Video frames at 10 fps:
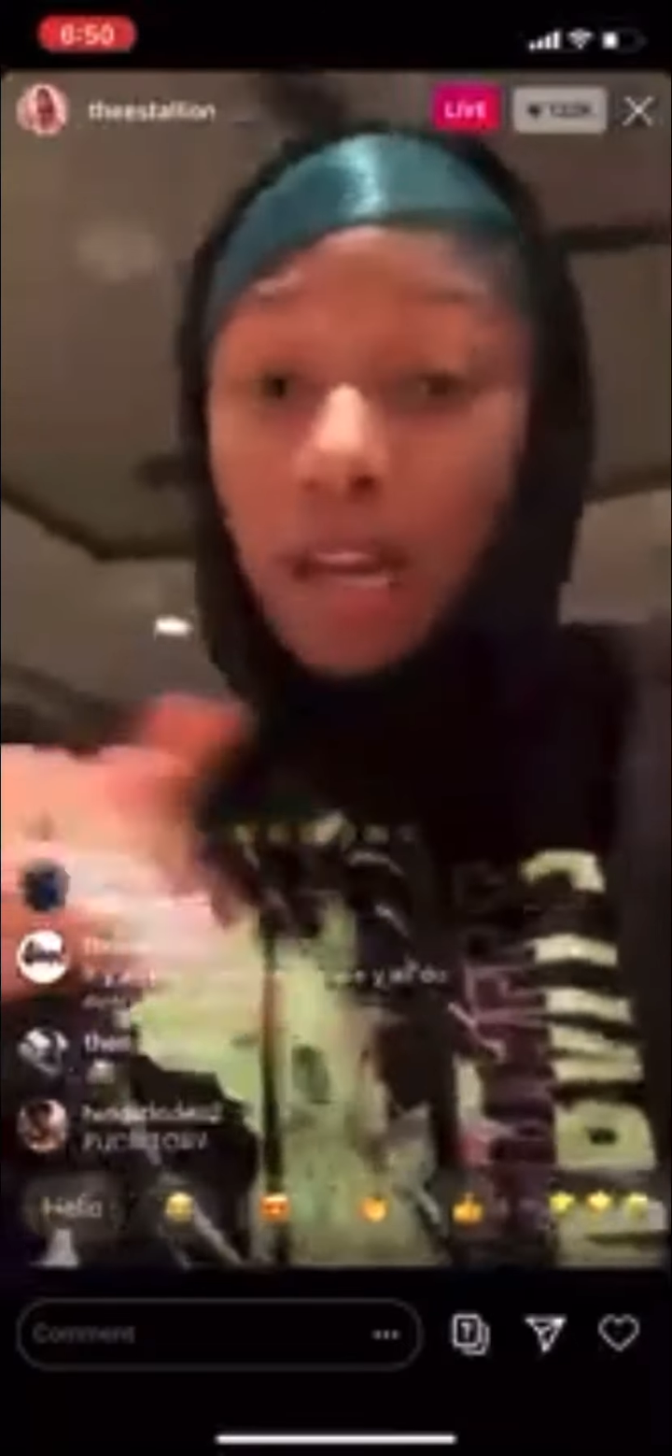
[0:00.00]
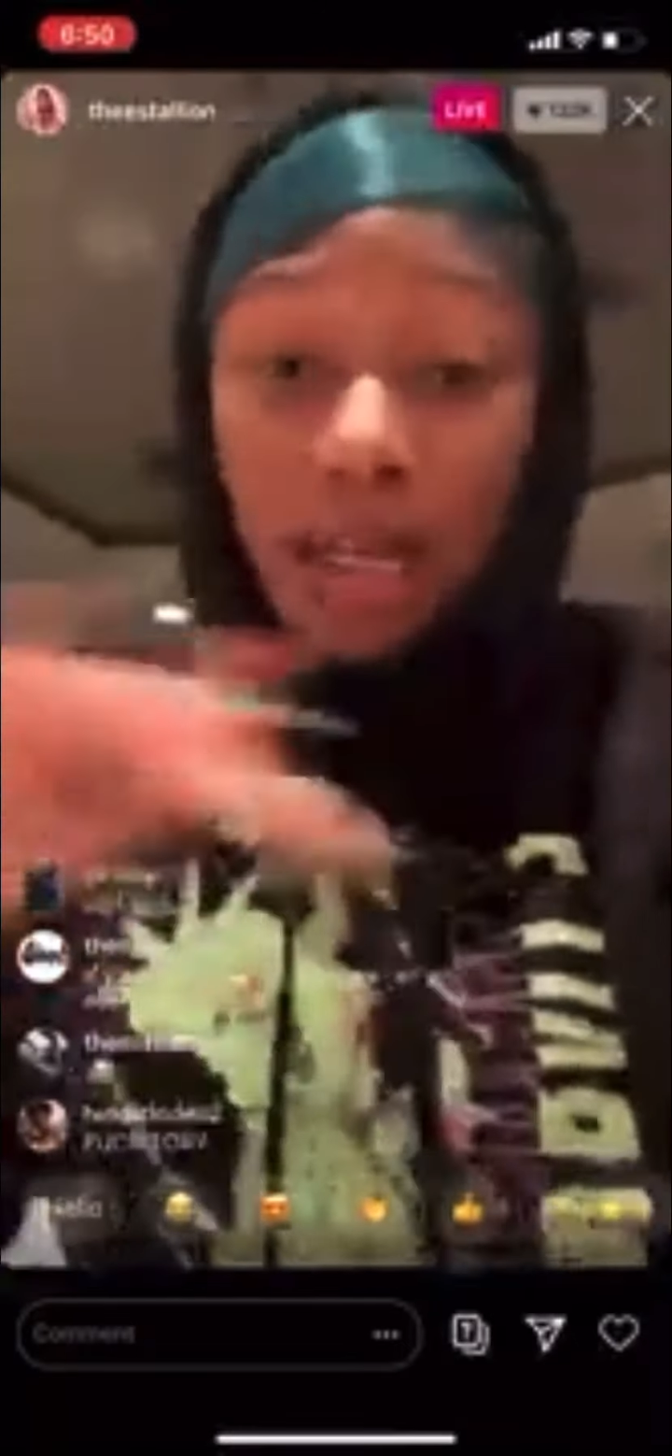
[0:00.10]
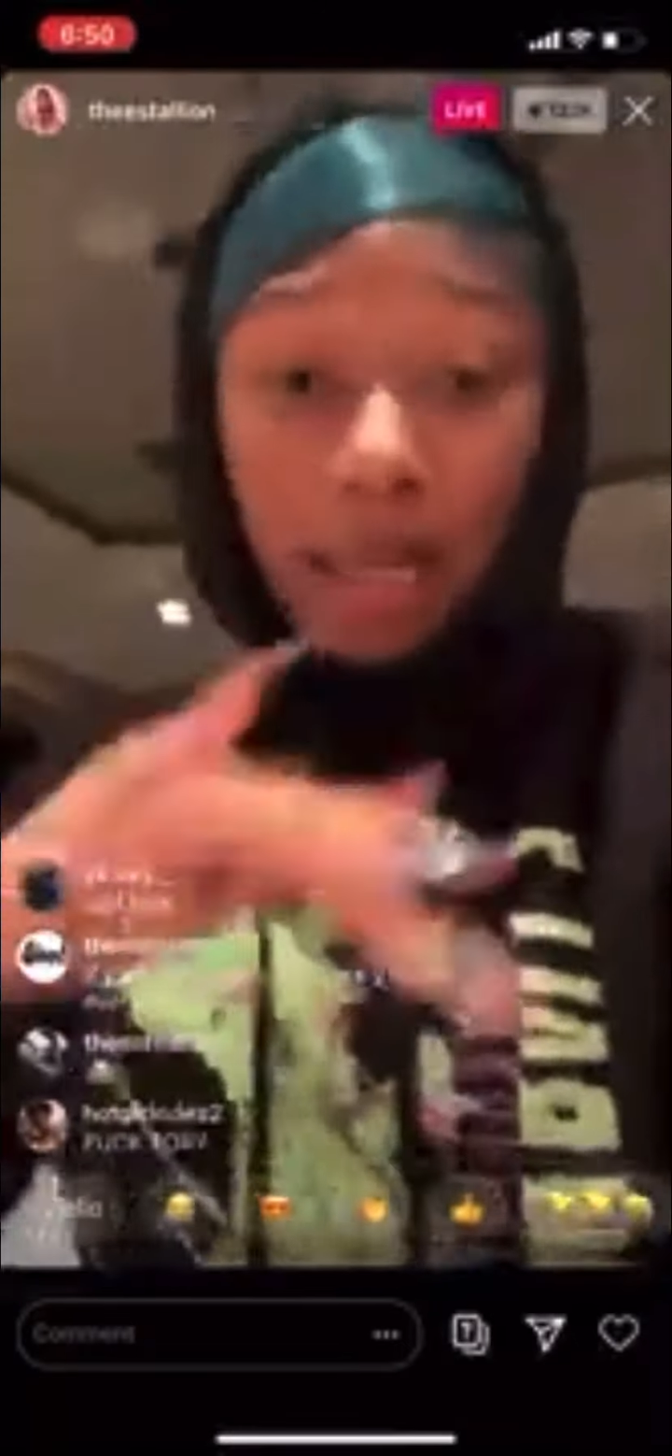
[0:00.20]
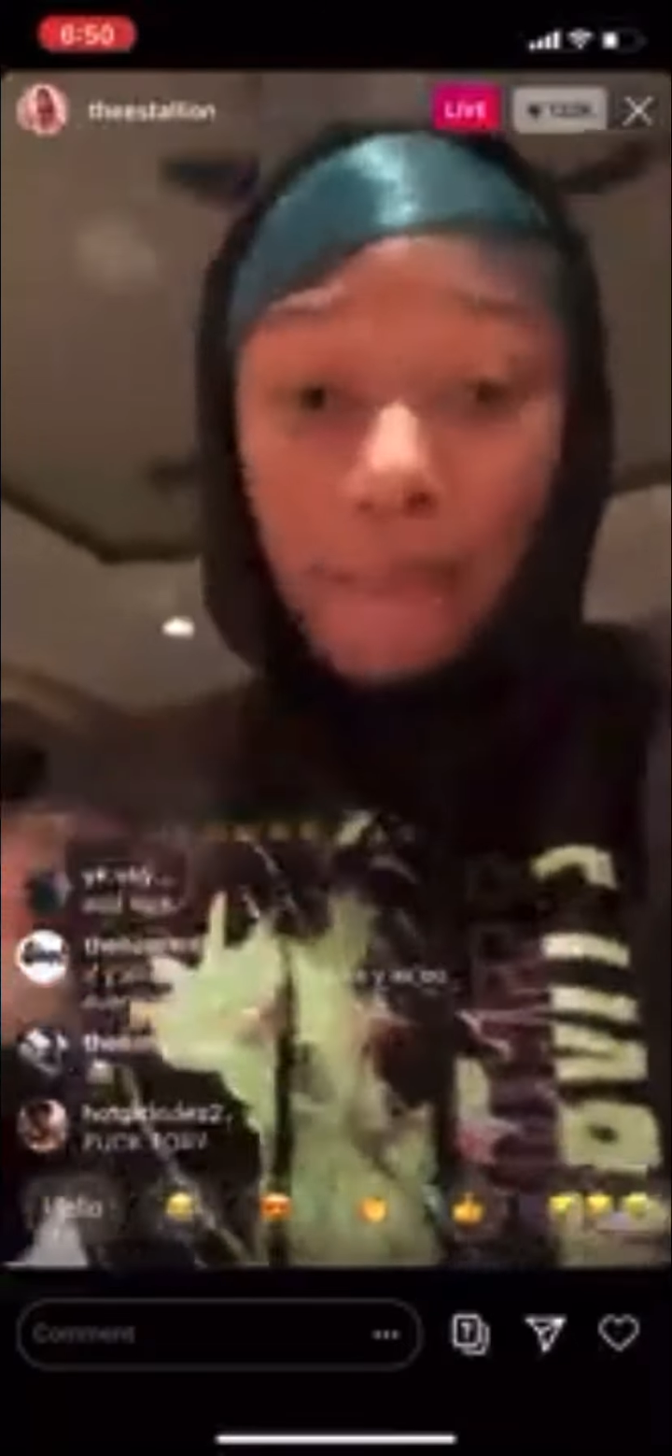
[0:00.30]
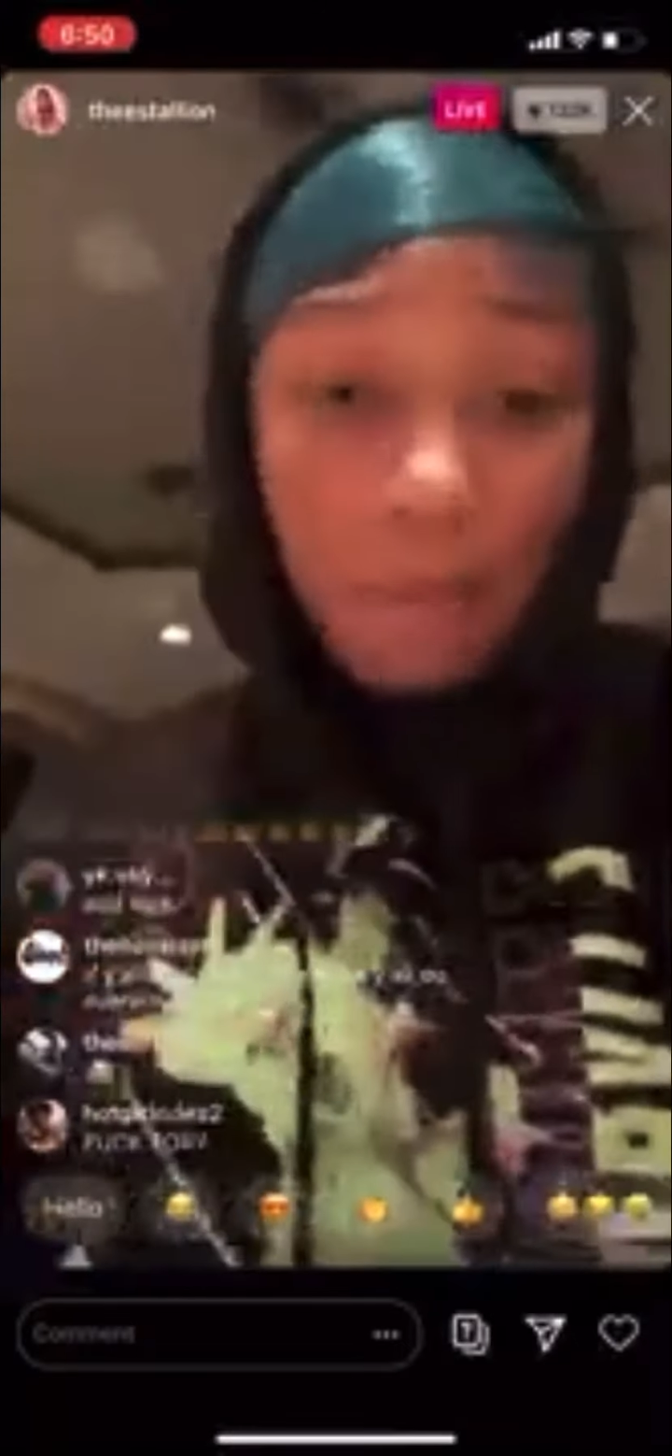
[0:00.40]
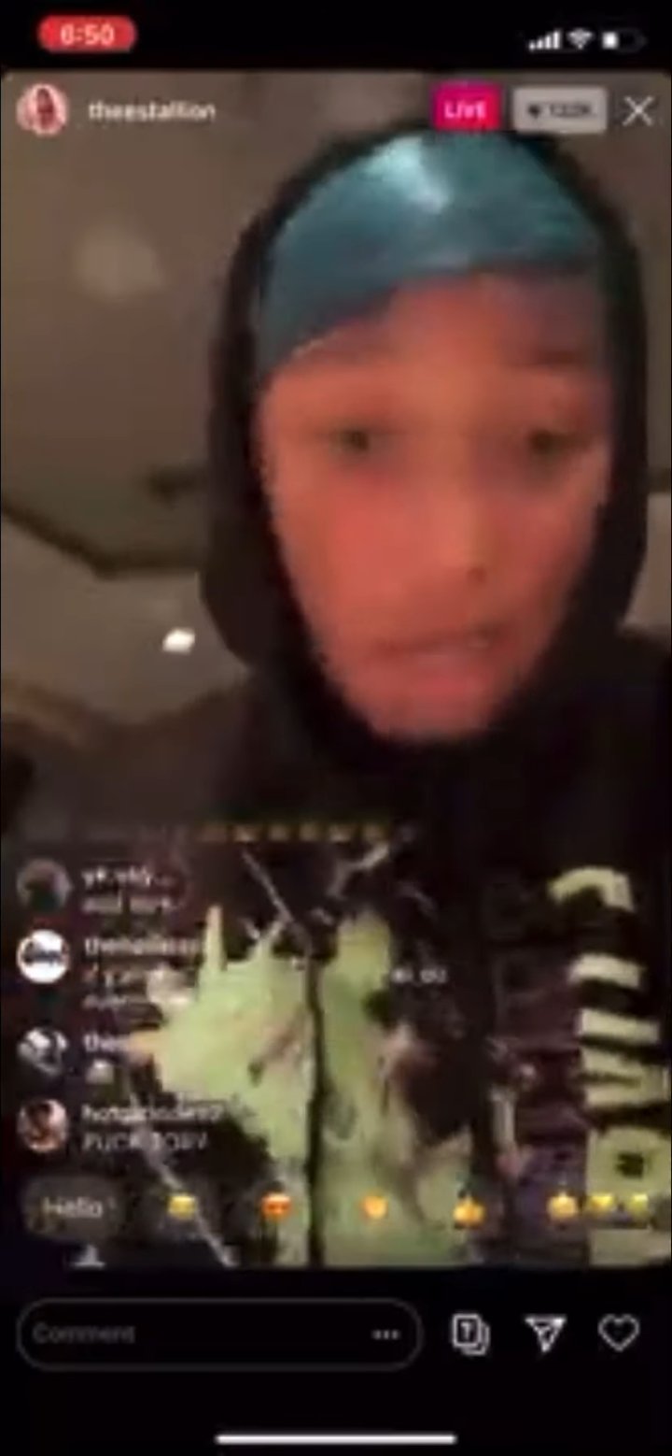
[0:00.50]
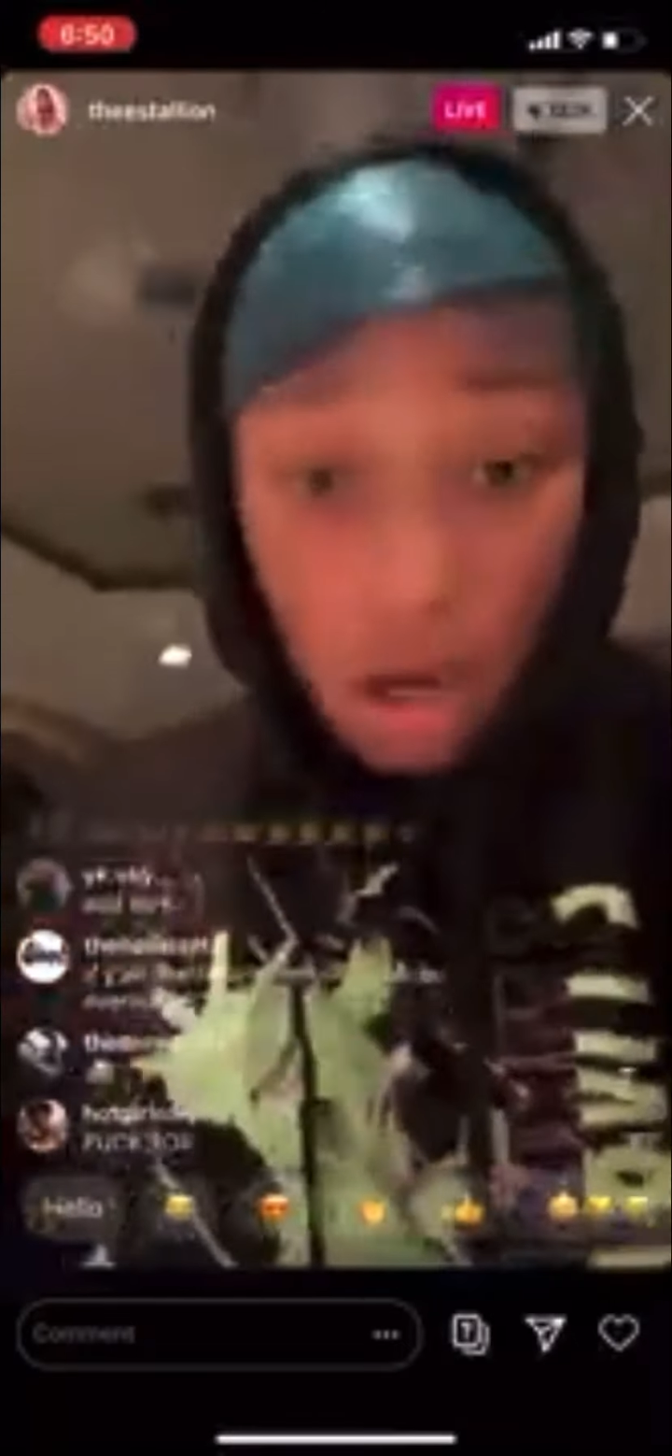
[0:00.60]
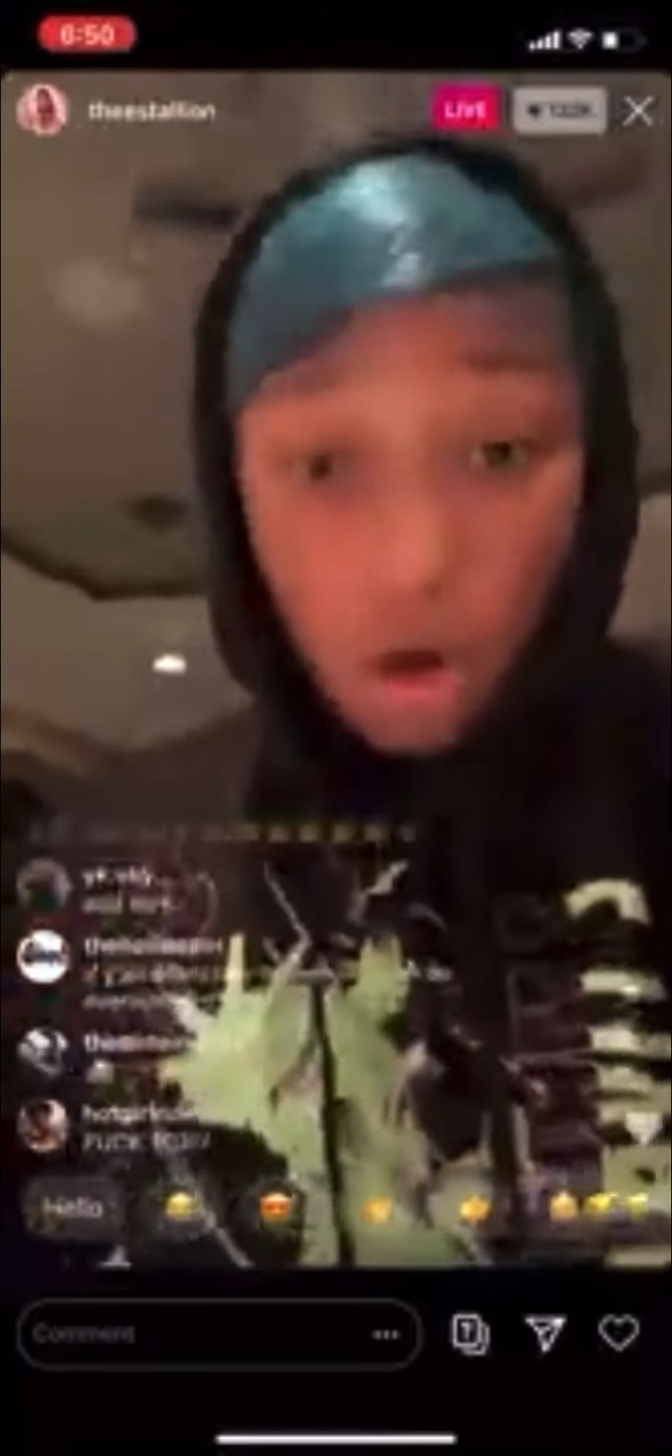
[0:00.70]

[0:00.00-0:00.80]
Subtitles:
let me go.